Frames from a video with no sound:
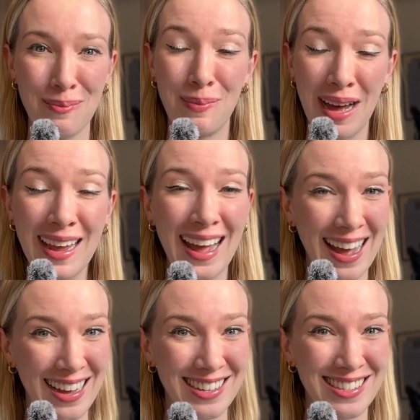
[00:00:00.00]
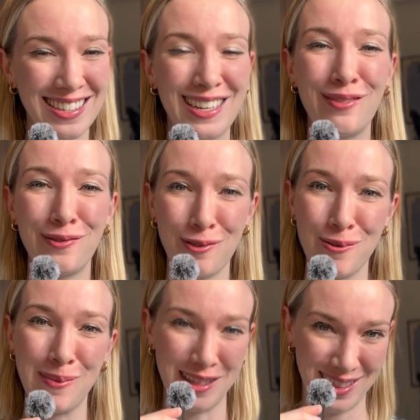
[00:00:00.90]
by hand in
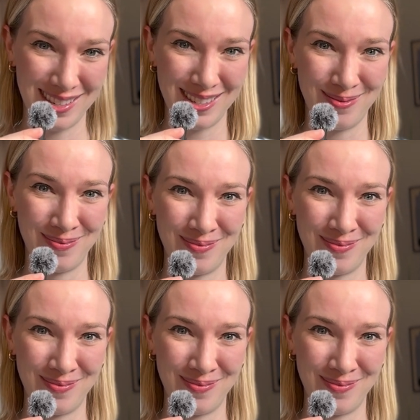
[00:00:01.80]
4 months.